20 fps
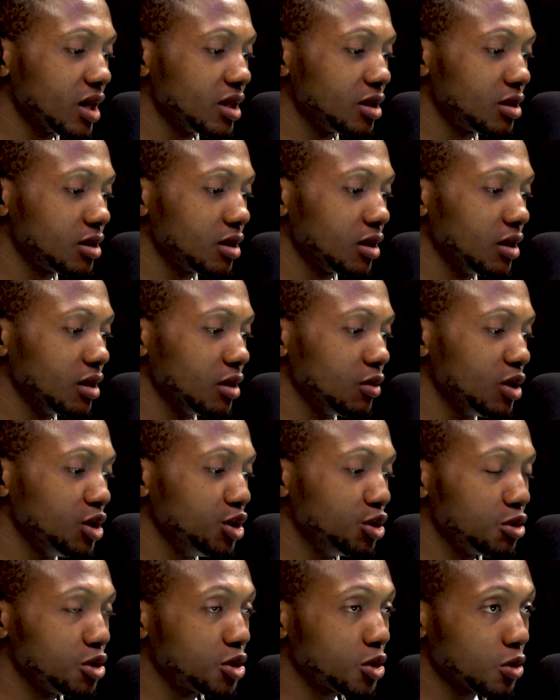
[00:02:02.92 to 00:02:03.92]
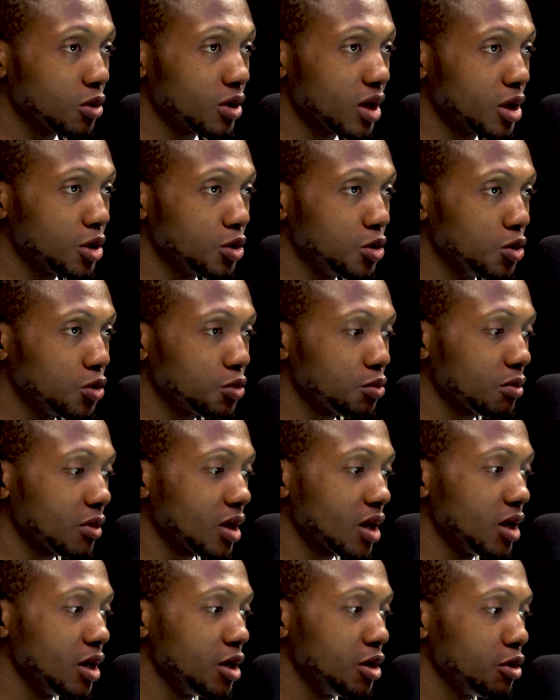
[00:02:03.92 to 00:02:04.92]
Giroud scored that goal.
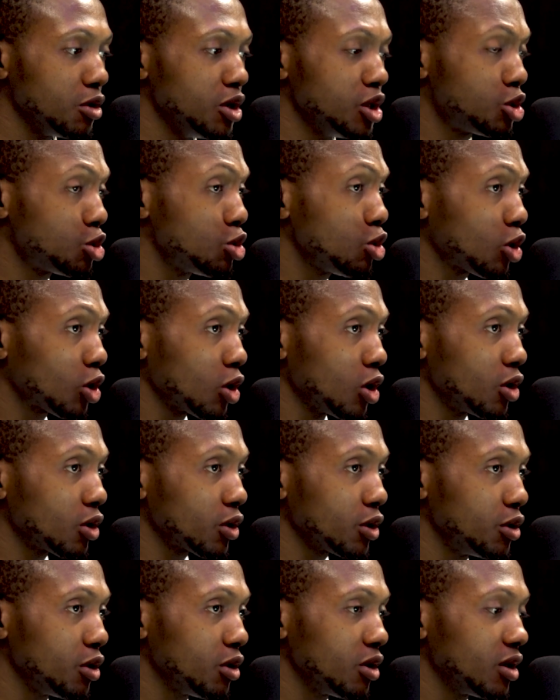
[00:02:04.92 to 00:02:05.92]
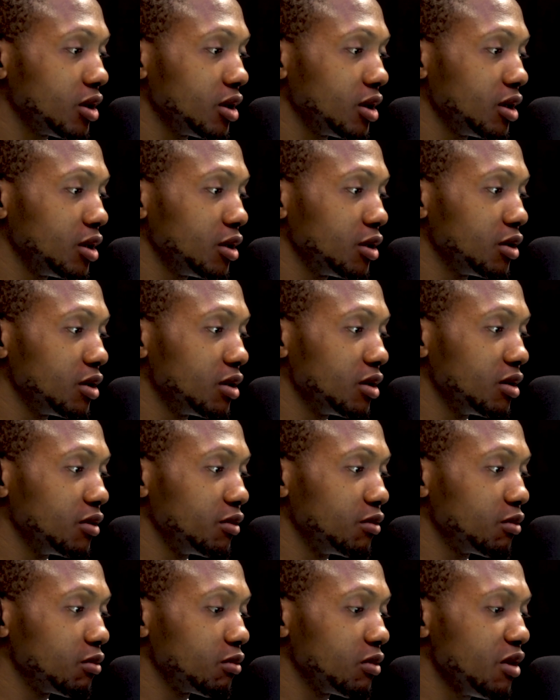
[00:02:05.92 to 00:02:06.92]
You know, it took long. You know,
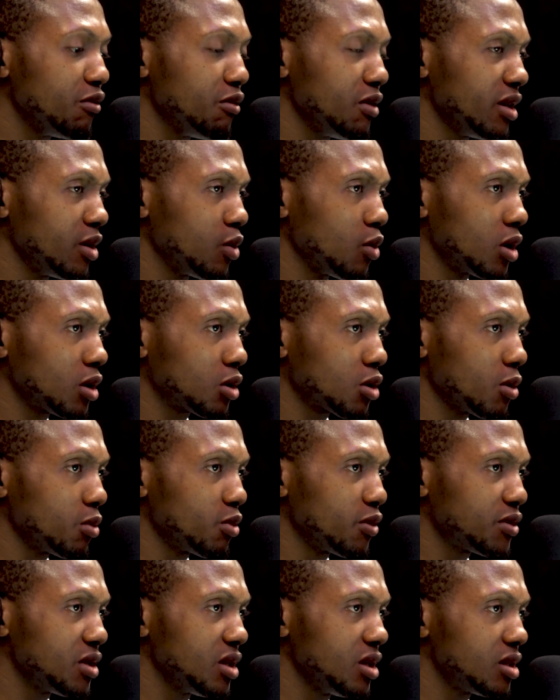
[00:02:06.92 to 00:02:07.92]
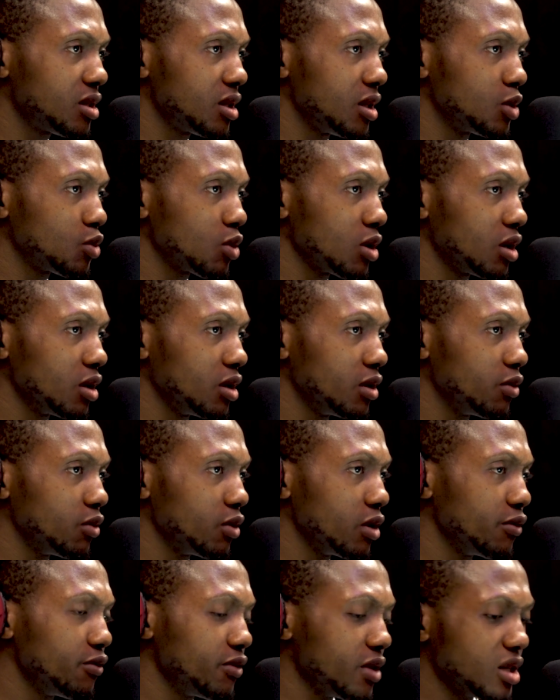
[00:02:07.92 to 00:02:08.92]
even in the World Cup, you've seen incidents when
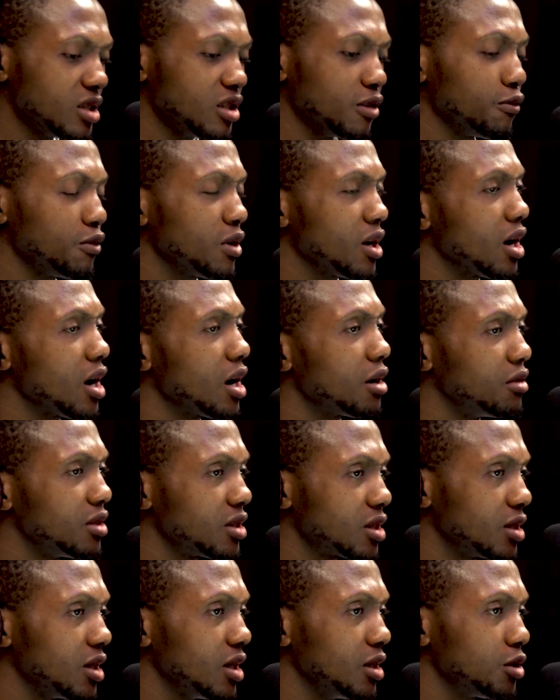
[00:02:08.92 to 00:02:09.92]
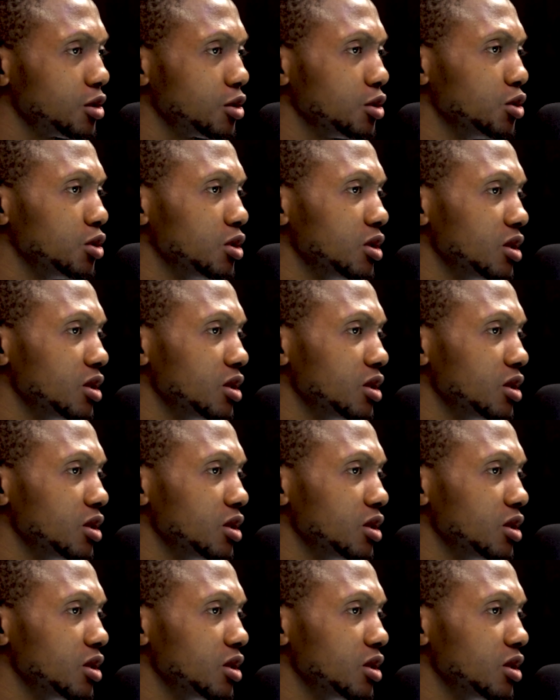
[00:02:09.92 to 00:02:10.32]
if there's a VR incident.